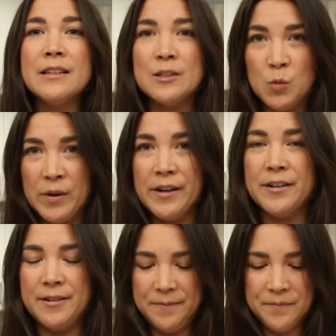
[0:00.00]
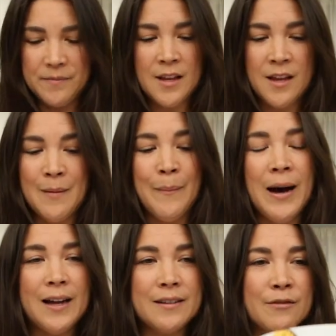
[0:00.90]
is weird.
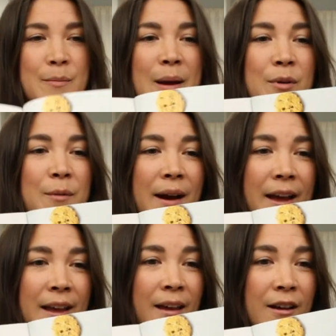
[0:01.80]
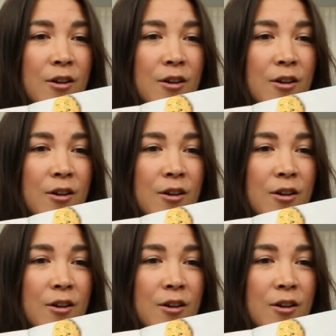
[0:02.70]
But remember my